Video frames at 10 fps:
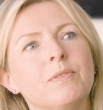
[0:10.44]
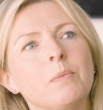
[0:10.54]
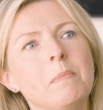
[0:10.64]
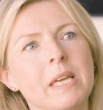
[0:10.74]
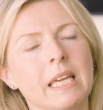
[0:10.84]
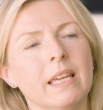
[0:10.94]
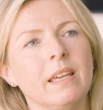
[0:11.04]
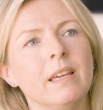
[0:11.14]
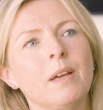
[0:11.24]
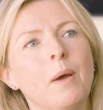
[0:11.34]
for
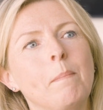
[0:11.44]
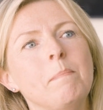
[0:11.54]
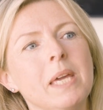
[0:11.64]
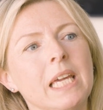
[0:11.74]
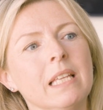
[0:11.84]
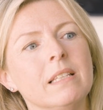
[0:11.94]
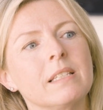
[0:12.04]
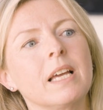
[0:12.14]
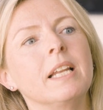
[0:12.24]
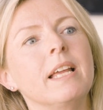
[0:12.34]
me
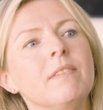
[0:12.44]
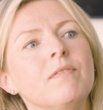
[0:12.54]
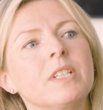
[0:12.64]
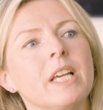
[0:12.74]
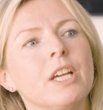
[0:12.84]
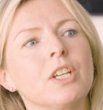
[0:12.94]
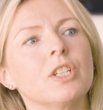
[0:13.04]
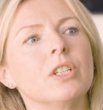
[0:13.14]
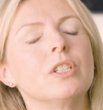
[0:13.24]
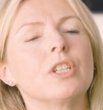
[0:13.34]
means an
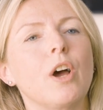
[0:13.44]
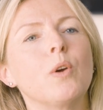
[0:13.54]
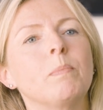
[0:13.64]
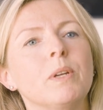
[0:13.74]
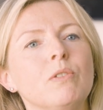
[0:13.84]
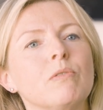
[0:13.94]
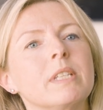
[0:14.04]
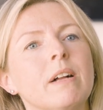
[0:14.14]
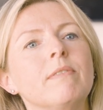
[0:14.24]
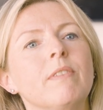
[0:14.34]
invitation to open
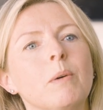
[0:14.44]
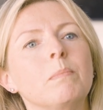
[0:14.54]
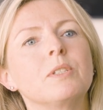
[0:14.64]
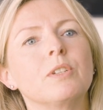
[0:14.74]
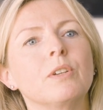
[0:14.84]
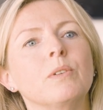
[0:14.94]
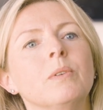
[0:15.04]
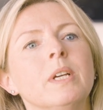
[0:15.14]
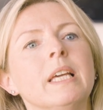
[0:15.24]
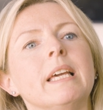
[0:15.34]
yourself up to
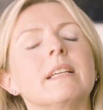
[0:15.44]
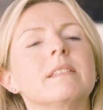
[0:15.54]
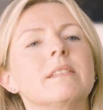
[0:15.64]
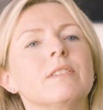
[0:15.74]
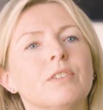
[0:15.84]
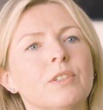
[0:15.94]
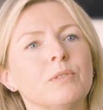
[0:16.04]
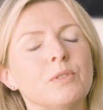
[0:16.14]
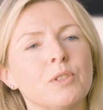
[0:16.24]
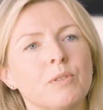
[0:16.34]

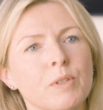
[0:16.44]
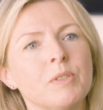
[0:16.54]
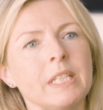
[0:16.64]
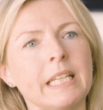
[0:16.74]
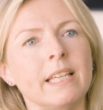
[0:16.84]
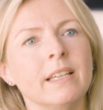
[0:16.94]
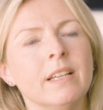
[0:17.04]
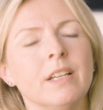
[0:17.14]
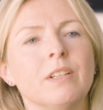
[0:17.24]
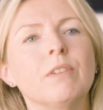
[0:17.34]
external scrutiny,
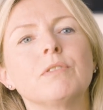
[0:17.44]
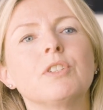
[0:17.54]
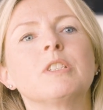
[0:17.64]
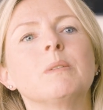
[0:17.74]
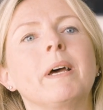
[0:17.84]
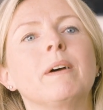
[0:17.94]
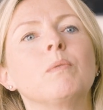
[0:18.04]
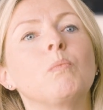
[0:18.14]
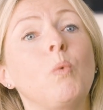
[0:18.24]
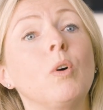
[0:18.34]
not just
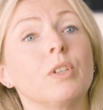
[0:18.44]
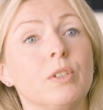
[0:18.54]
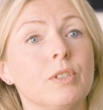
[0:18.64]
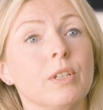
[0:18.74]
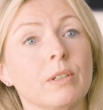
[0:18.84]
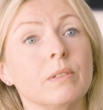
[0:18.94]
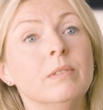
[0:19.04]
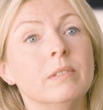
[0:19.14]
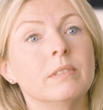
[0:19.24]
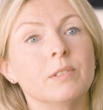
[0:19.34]
about what you
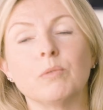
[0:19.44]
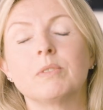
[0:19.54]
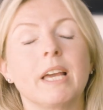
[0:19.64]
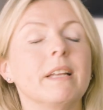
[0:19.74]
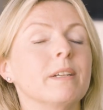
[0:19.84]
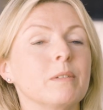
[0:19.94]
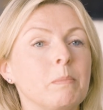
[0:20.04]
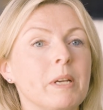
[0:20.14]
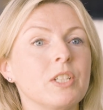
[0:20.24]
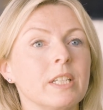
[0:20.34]
do, your technical
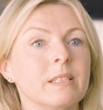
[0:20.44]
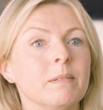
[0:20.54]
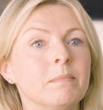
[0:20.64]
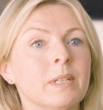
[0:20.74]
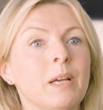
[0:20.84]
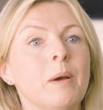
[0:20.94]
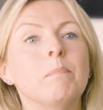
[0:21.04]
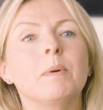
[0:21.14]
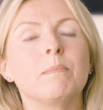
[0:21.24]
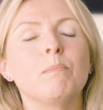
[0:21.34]
specialism,
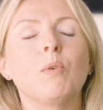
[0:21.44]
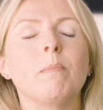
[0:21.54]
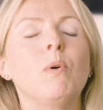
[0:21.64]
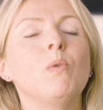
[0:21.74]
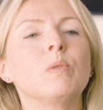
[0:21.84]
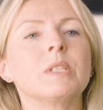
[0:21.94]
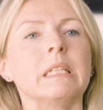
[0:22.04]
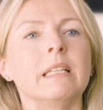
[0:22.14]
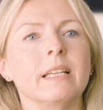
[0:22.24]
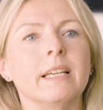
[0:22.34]
but more
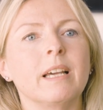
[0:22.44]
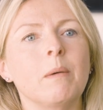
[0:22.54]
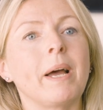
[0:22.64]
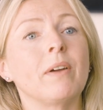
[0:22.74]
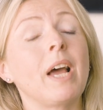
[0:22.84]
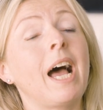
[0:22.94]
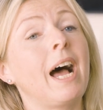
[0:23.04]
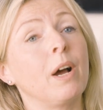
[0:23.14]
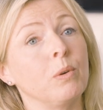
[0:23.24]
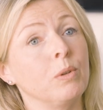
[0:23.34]
importantly about
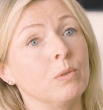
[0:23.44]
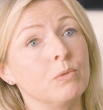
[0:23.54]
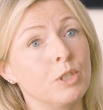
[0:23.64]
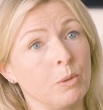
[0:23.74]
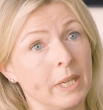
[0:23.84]
how you do